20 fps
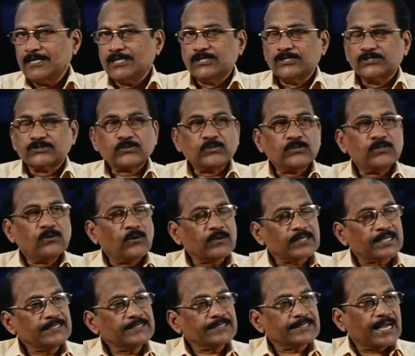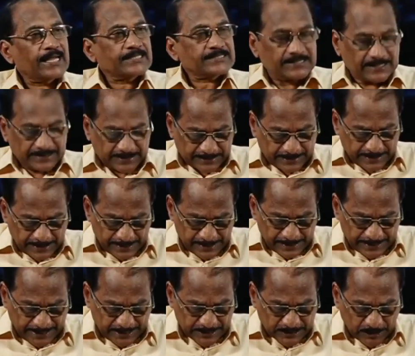So, local taxes
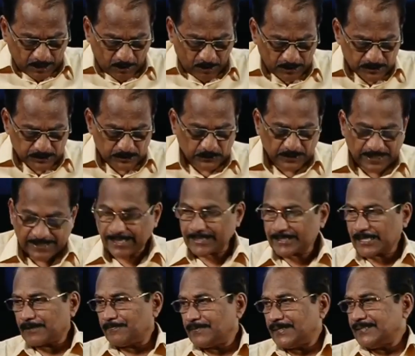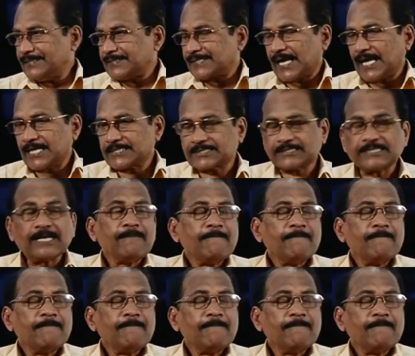is also entertainment tax